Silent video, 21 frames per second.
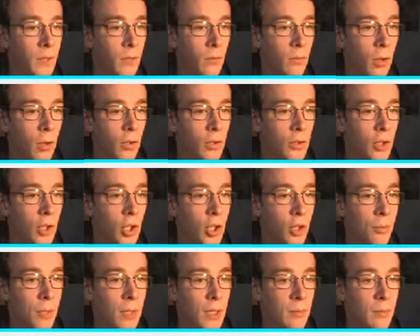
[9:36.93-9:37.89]
Rock
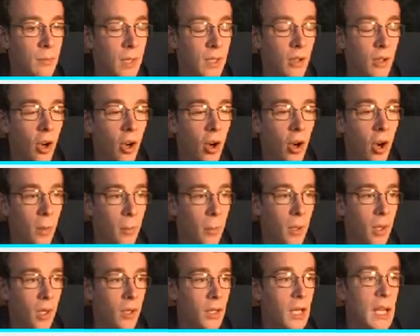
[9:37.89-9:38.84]
Tomb, it's missed. Oh,
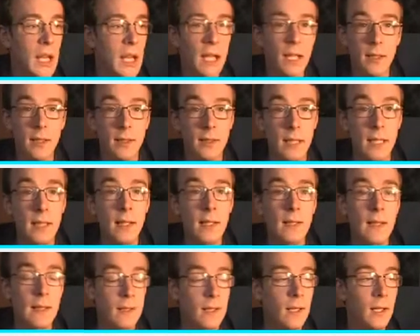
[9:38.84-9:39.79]
see,
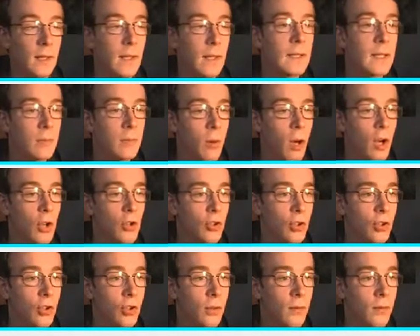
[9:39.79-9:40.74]
this is this is what I
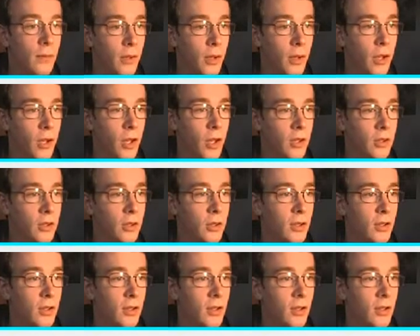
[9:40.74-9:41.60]
should have done first.